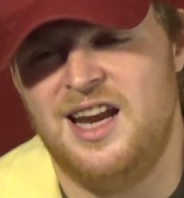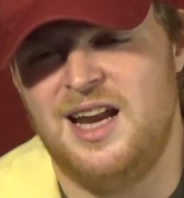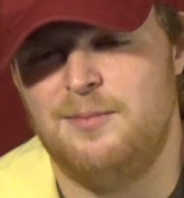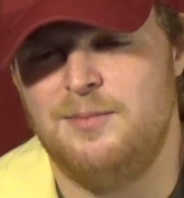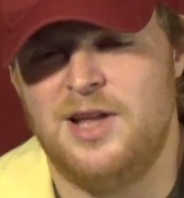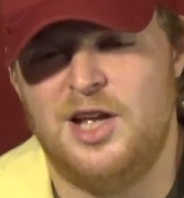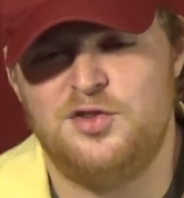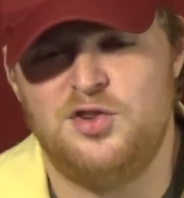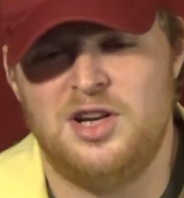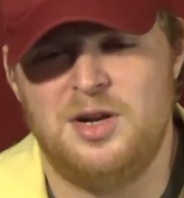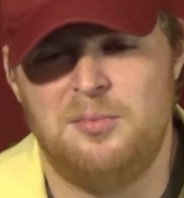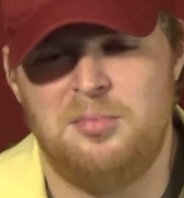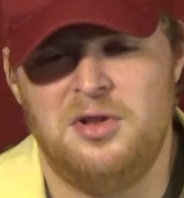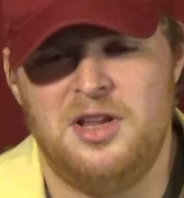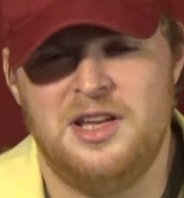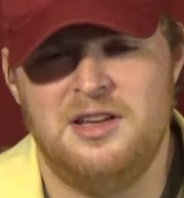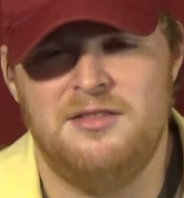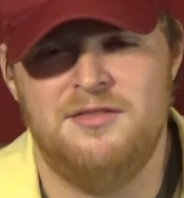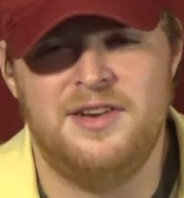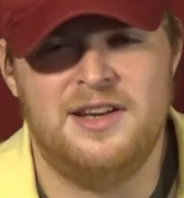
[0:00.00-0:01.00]
not trying to
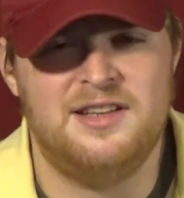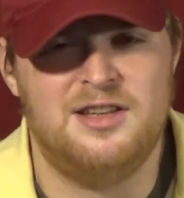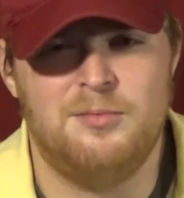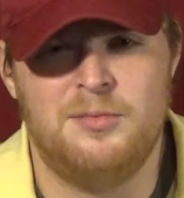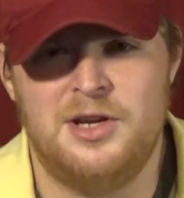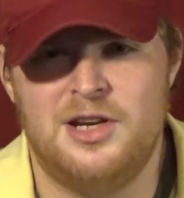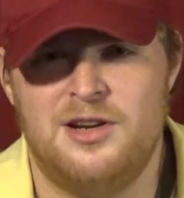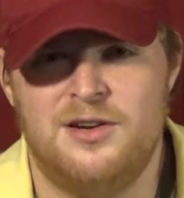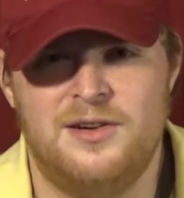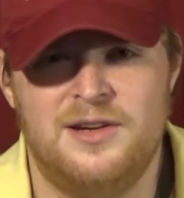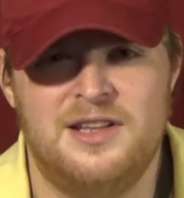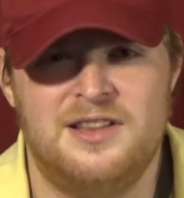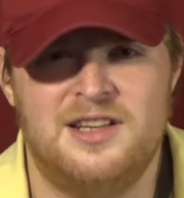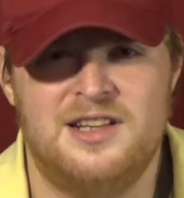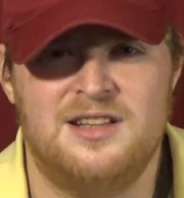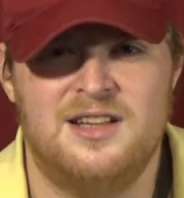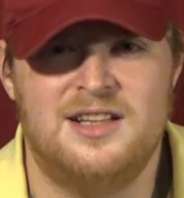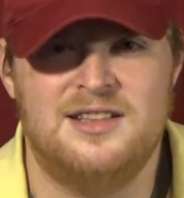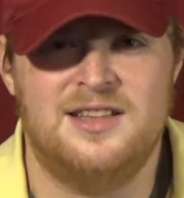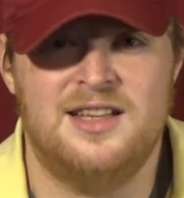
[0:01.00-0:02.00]
play a victim here or
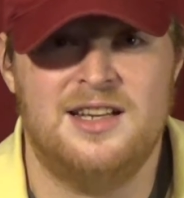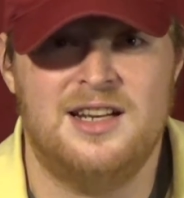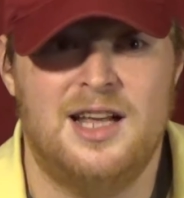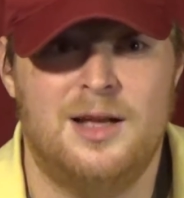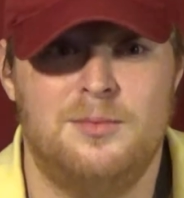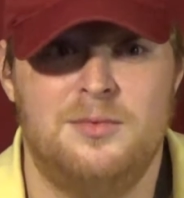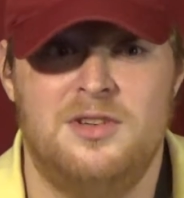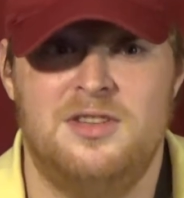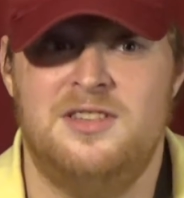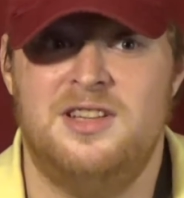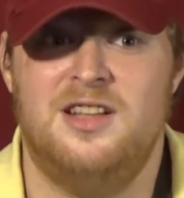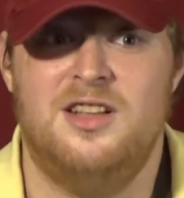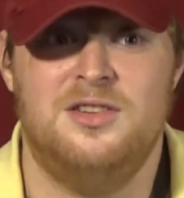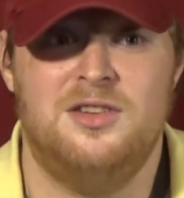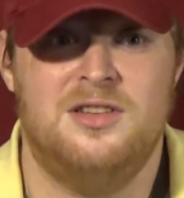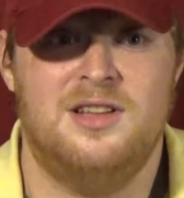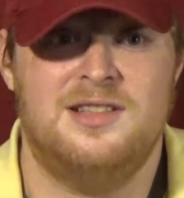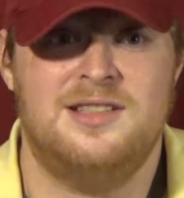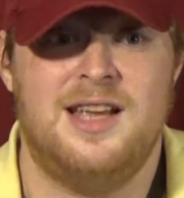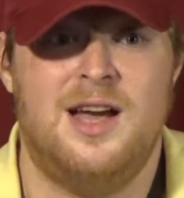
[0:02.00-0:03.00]
anything like that. I'm just telling
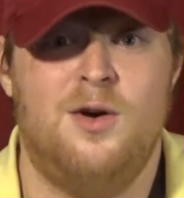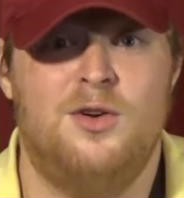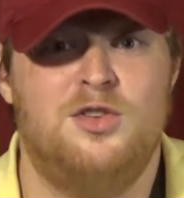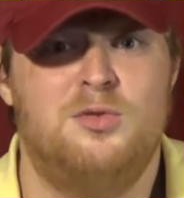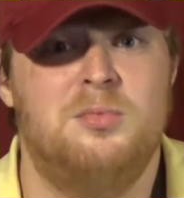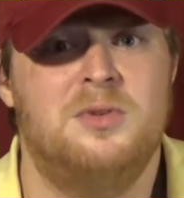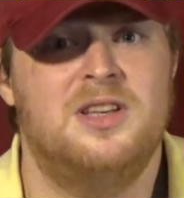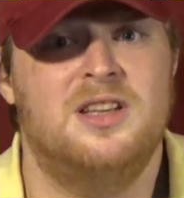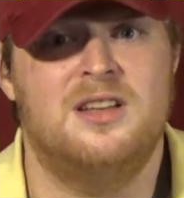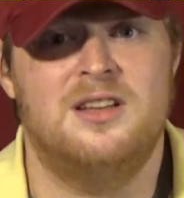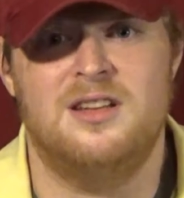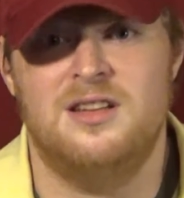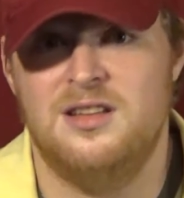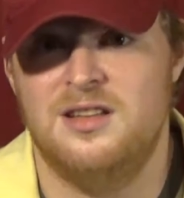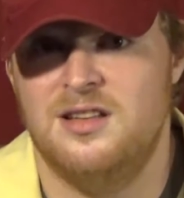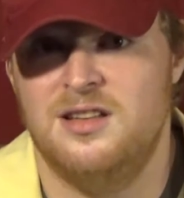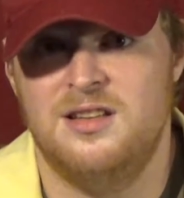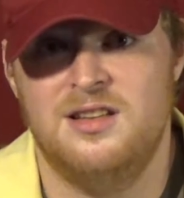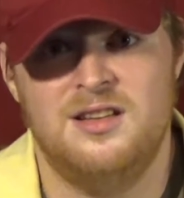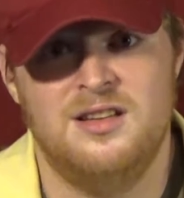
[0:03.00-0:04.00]
you that's how it's been.
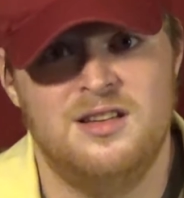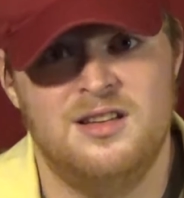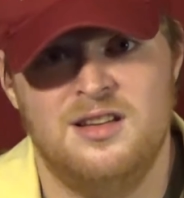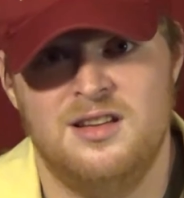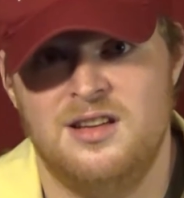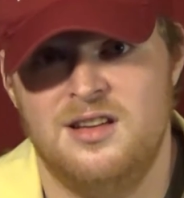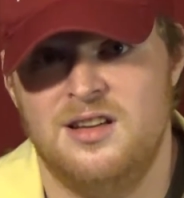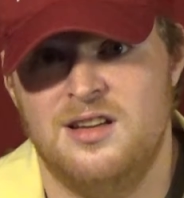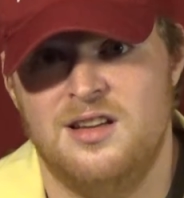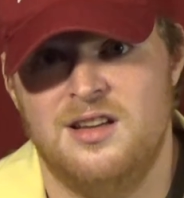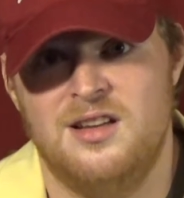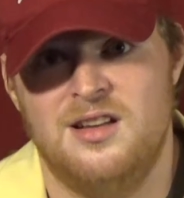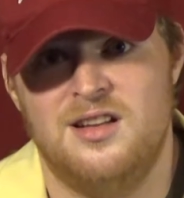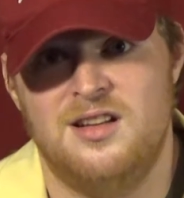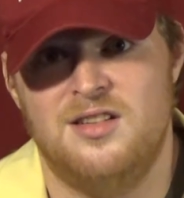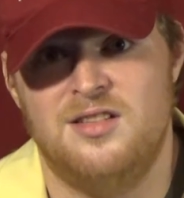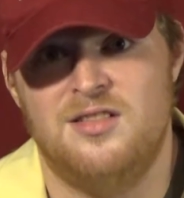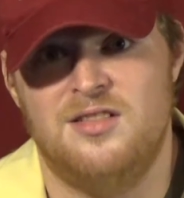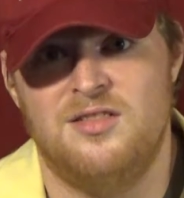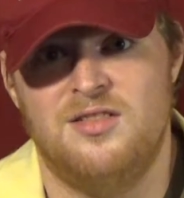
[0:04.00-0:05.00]

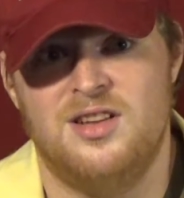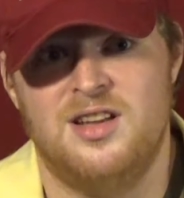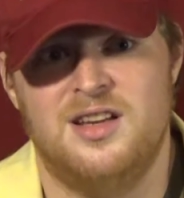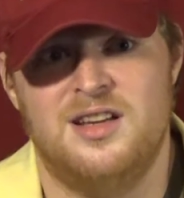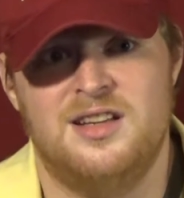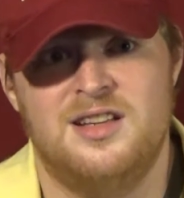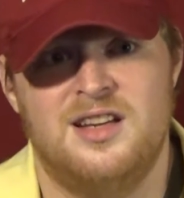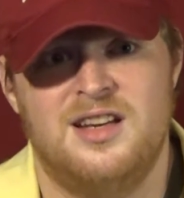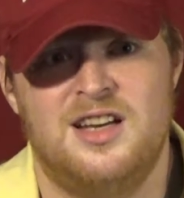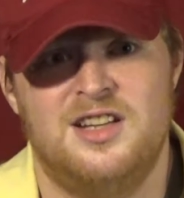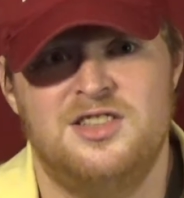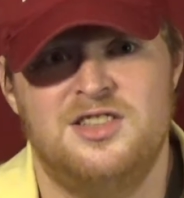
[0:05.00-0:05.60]
Like,